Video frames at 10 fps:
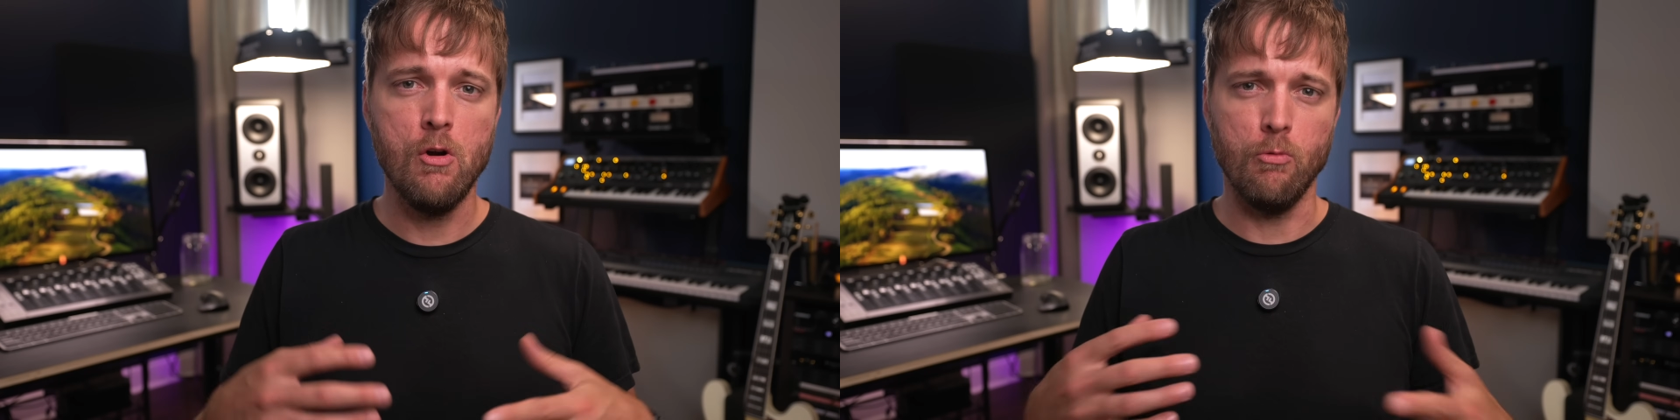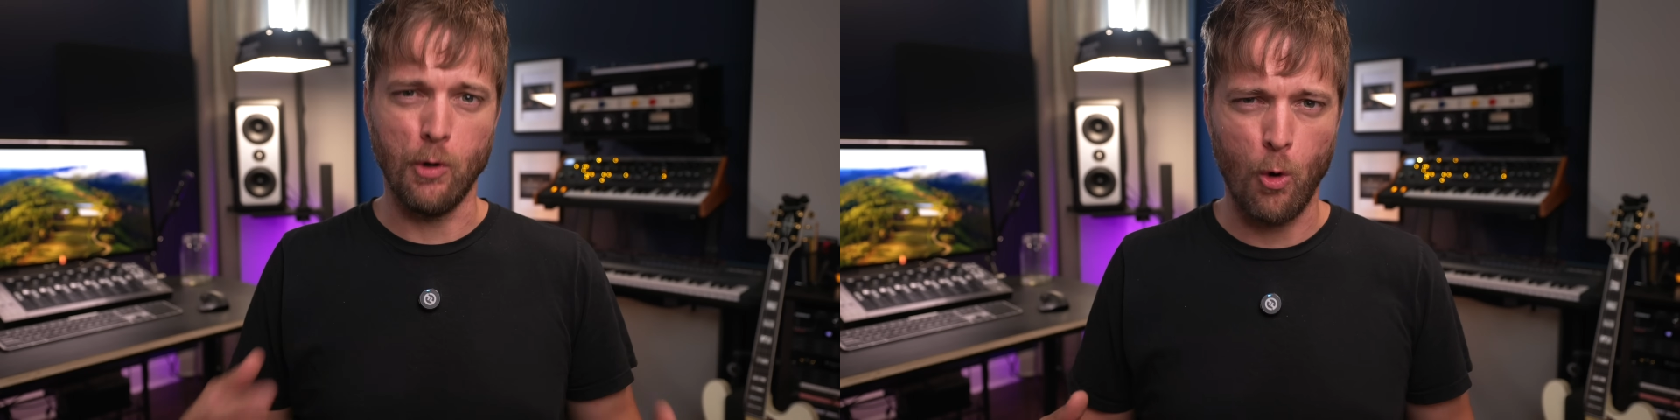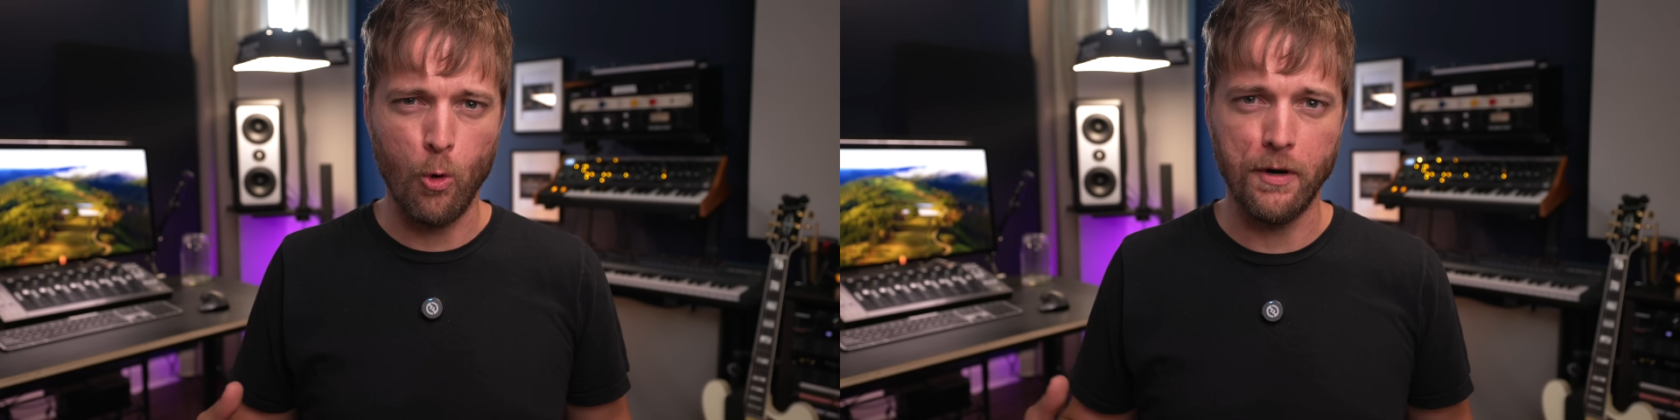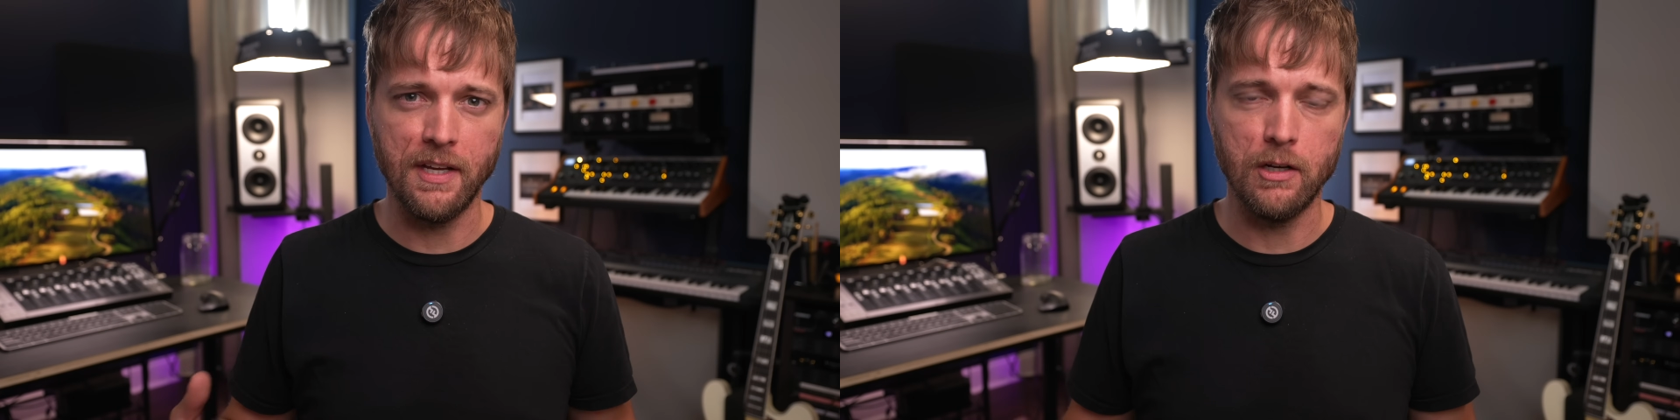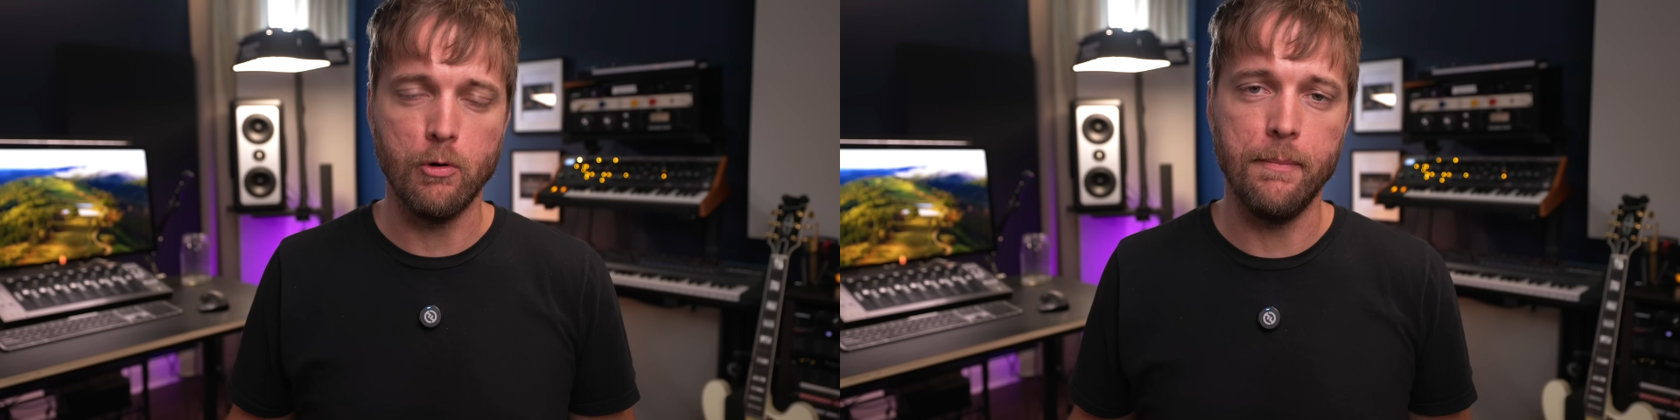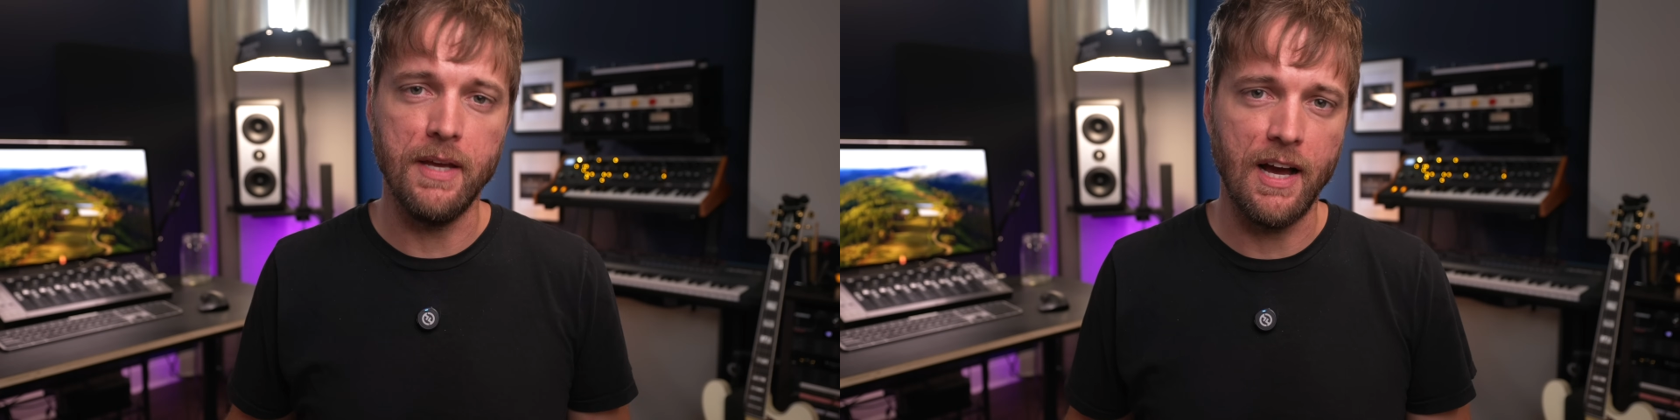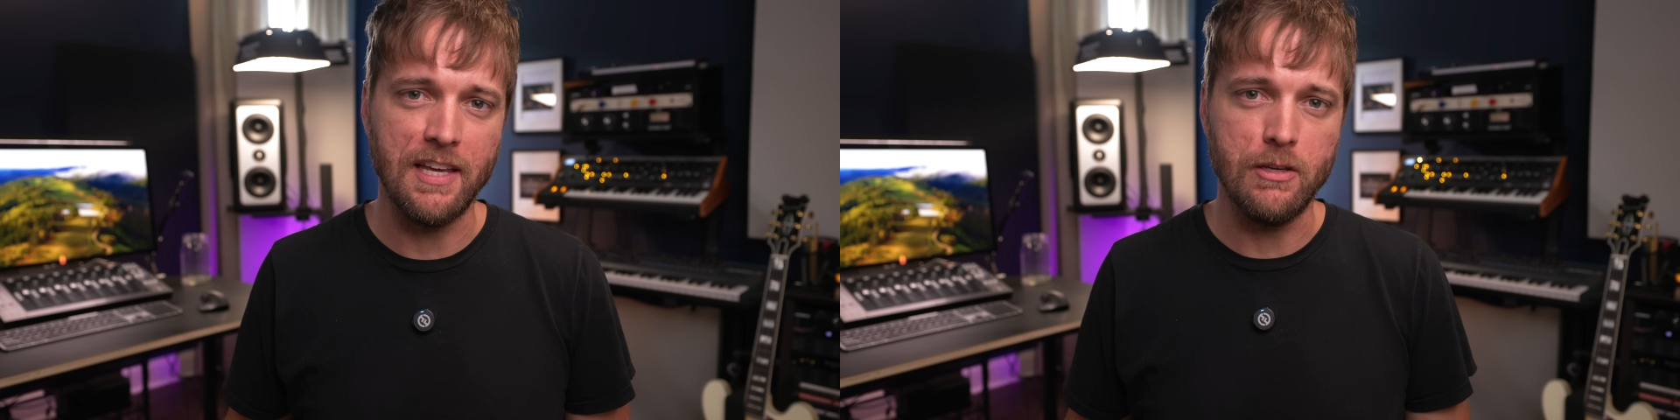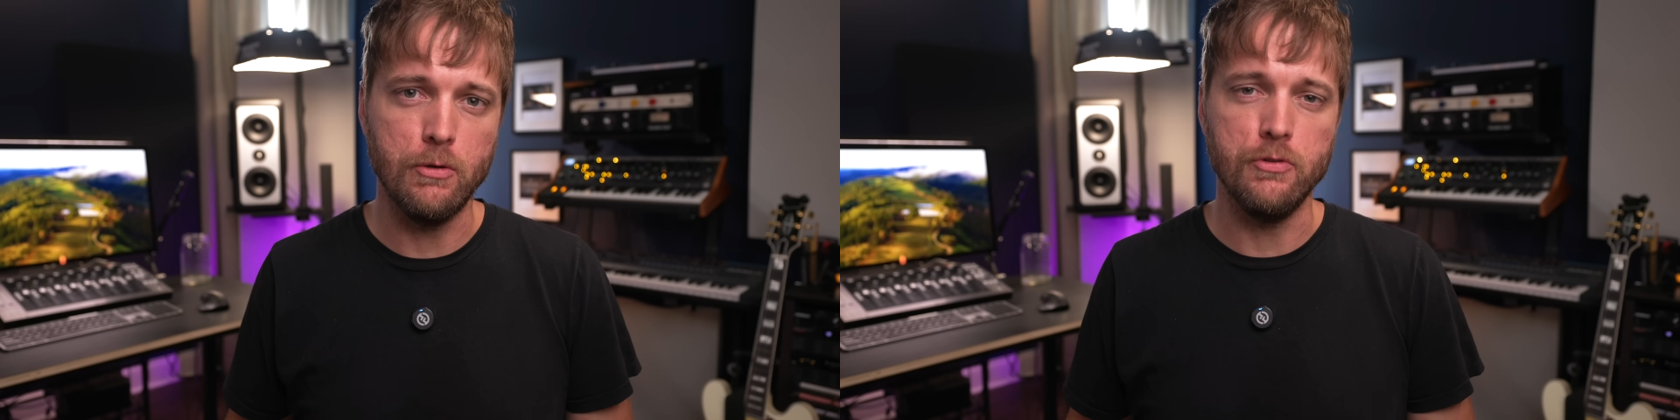recording equipment I
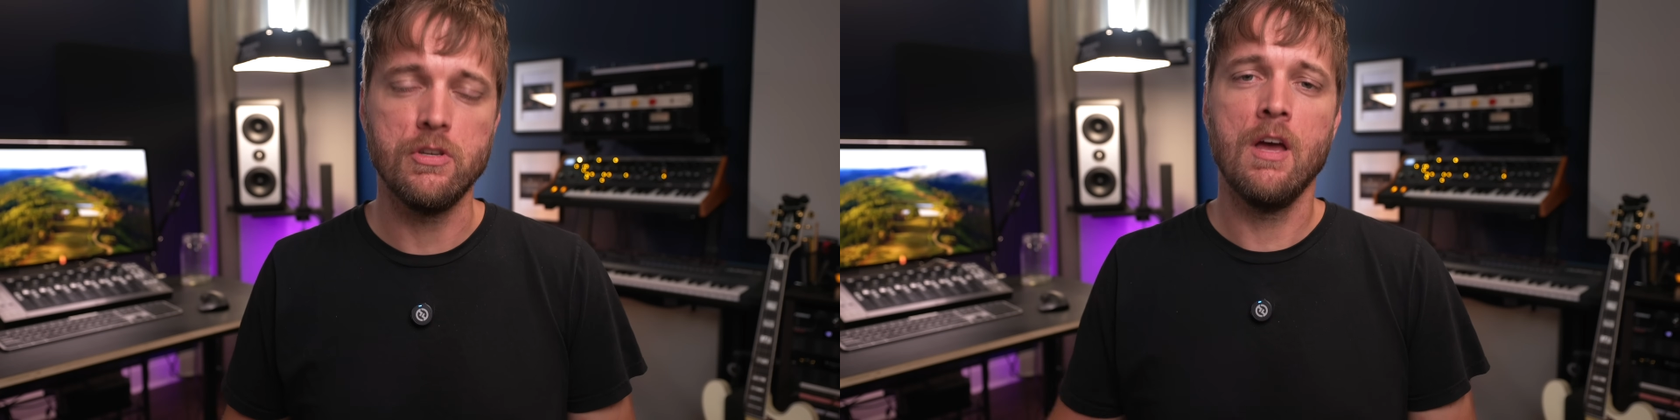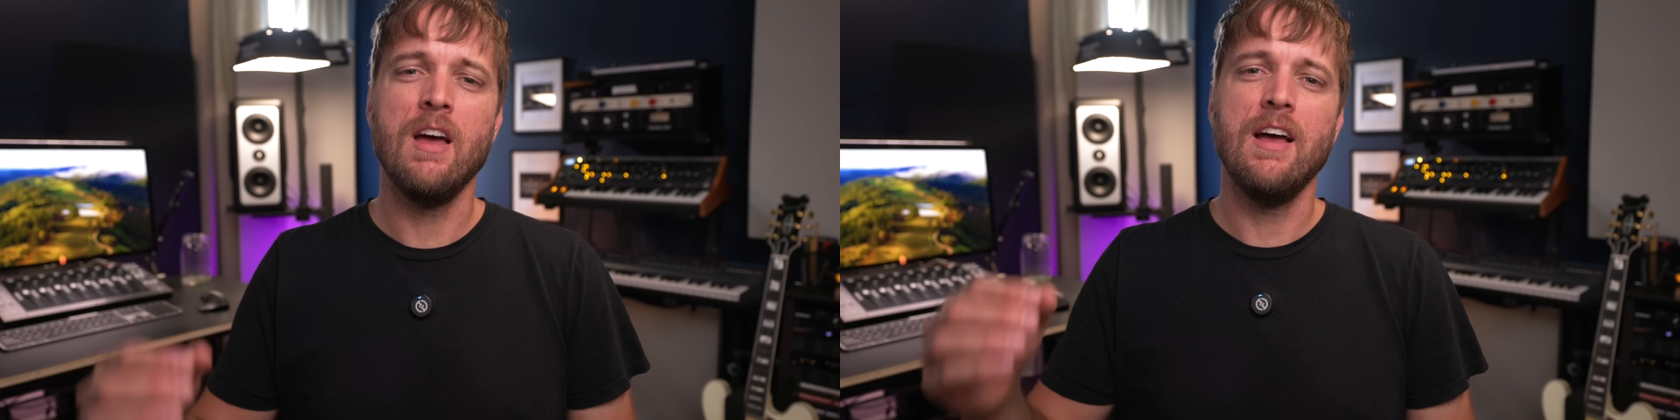use,